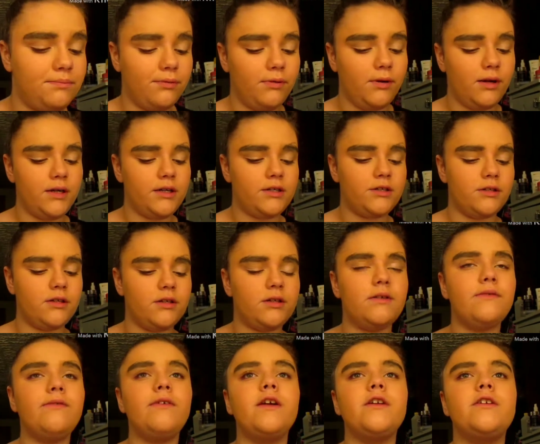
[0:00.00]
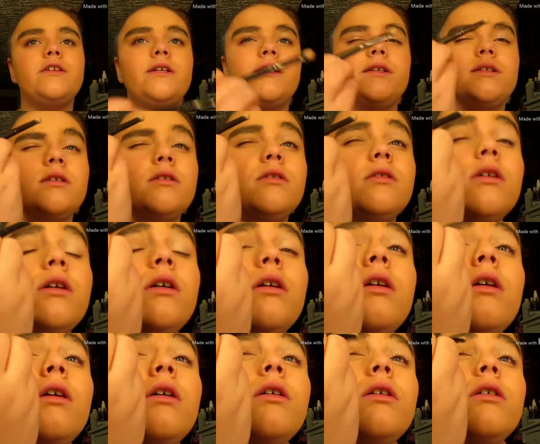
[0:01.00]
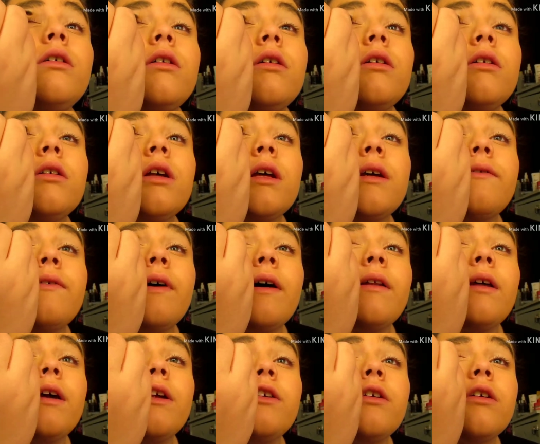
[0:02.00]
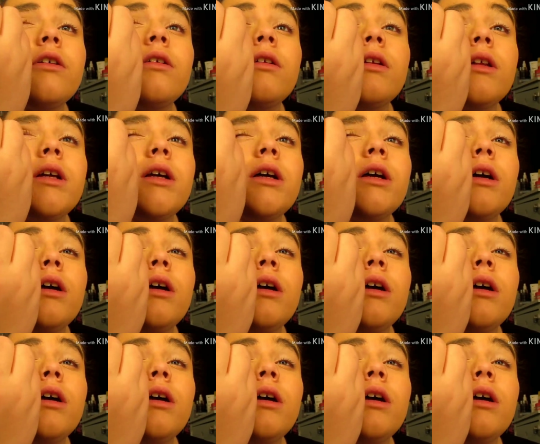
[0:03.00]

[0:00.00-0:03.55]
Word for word: pretty sure this is for your cheeks. Or like foundation or something.